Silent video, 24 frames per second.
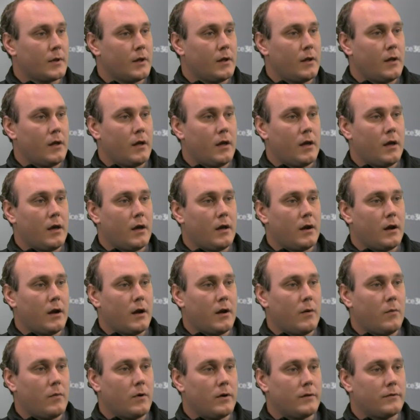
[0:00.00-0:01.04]
And I
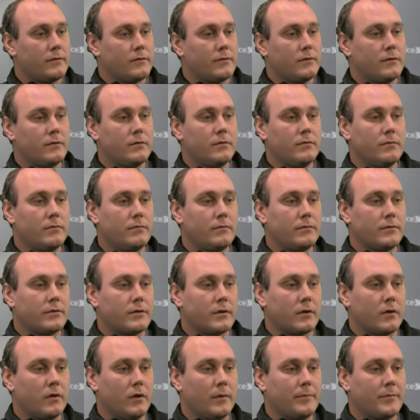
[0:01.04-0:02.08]
want to
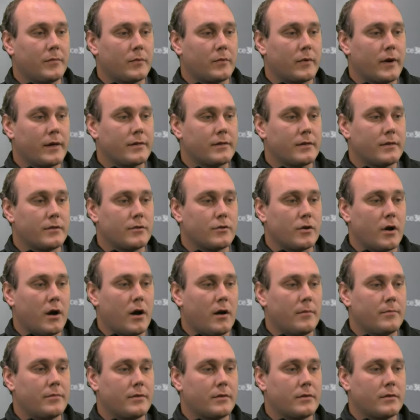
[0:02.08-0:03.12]
circle up the rest of the
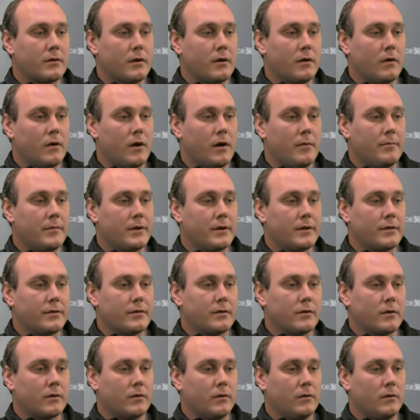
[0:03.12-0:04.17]
jobs. So I'm going to
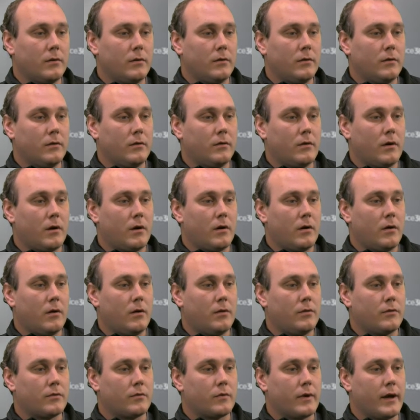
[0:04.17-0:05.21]
circle all
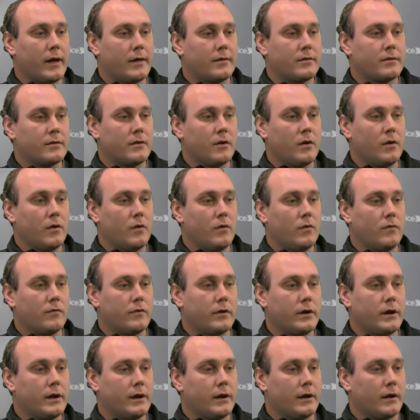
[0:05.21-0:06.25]
the rest over
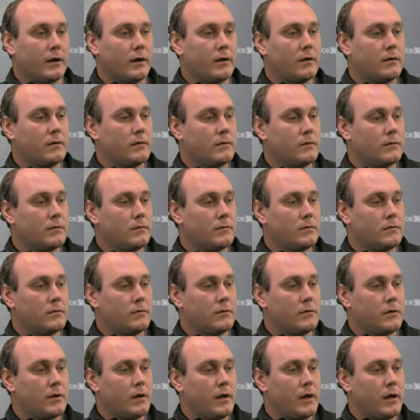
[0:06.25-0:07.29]
here
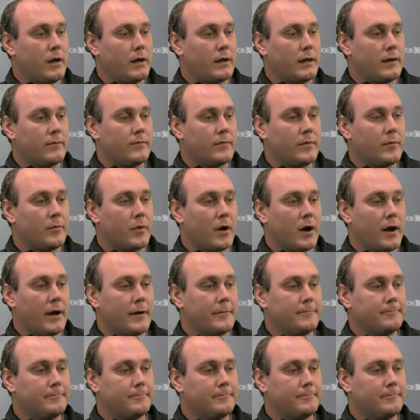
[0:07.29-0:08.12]
and give them to Brian.